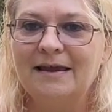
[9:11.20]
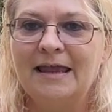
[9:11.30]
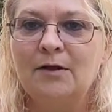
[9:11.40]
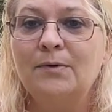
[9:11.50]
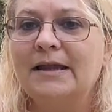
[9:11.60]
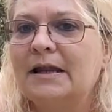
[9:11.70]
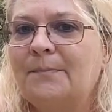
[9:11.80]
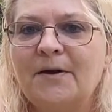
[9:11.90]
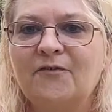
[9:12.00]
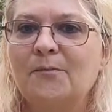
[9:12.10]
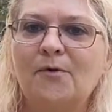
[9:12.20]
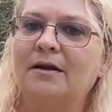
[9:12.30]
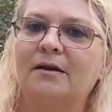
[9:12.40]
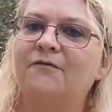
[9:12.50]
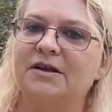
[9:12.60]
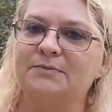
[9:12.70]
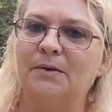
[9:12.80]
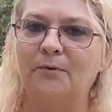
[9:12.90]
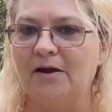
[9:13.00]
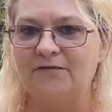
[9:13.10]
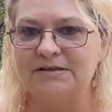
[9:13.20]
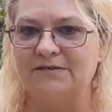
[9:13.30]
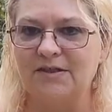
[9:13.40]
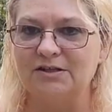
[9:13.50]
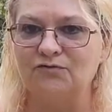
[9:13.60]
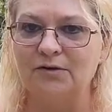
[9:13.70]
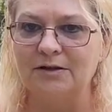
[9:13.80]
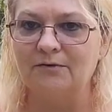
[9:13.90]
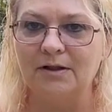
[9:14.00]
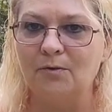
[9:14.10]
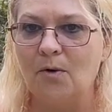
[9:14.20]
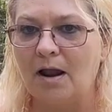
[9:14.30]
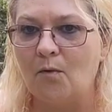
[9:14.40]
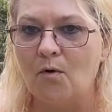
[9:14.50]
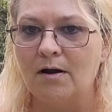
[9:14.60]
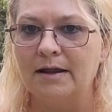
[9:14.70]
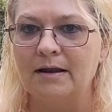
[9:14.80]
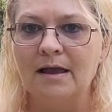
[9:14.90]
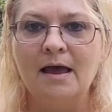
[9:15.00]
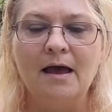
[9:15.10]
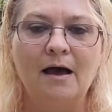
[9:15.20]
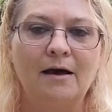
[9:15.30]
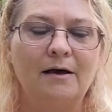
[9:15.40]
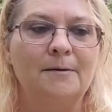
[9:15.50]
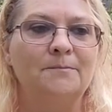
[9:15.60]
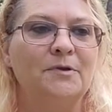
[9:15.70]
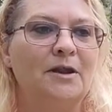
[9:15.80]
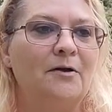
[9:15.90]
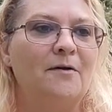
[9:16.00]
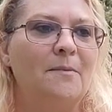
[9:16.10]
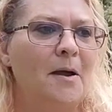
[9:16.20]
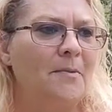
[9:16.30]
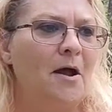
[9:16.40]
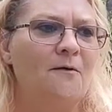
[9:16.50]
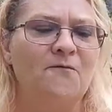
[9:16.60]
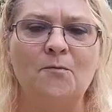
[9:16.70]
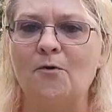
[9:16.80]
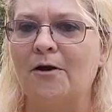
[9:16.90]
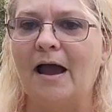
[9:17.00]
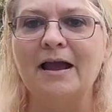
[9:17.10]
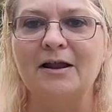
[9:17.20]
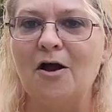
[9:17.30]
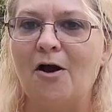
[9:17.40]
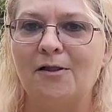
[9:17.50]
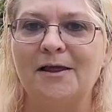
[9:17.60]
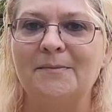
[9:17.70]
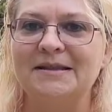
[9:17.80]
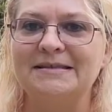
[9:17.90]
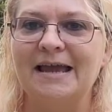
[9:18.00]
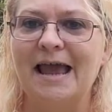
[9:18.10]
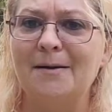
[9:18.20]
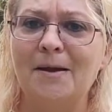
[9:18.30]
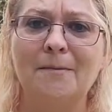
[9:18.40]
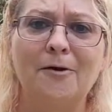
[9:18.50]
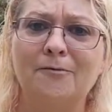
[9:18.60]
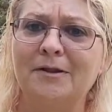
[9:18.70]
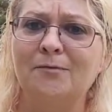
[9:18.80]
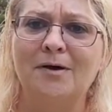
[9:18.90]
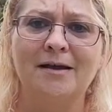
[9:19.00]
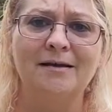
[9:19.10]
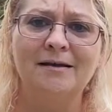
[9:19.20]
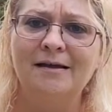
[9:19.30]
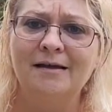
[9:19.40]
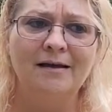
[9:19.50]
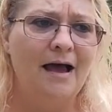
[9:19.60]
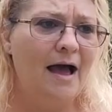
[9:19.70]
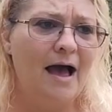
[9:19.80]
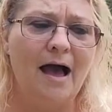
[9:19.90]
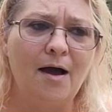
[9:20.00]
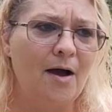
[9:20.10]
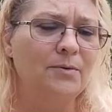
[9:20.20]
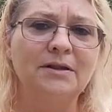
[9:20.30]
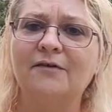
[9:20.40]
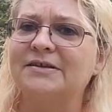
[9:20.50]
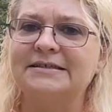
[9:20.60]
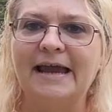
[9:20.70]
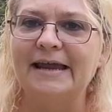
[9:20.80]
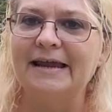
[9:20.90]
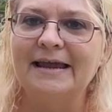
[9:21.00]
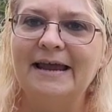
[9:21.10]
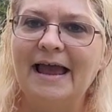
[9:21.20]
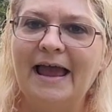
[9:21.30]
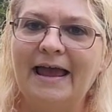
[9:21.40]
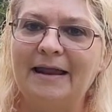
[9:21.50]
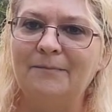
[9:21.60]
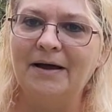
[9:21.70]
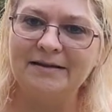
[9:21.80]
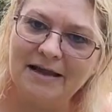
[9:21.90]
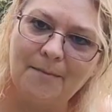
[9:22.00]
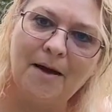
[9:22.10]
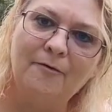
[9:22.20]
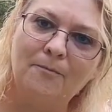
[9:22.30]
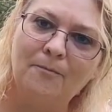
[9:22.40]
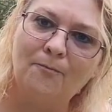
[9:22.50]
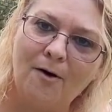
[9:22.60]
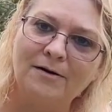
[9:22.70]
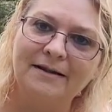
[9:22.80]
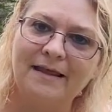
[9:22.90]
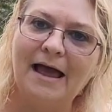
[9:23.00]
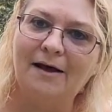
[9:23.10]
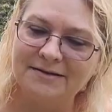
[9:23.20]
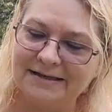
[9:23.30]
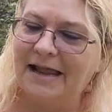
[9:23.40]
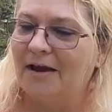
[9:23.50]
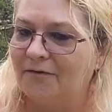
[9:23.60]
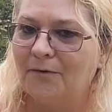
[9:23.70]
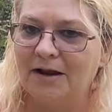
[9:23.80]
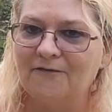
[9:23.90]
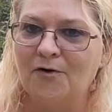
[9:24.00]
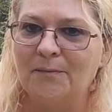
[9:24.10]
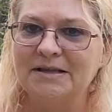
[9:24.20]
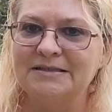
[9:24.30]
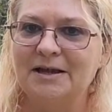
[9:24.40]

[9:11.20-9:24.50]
He would get up every morning and fix me breakfast if that's really, really what I wanted. I'm coming home from work, I could call him and say, hey babe, I would love a steak. And by the time I walked in the house, he'd have it ready for me.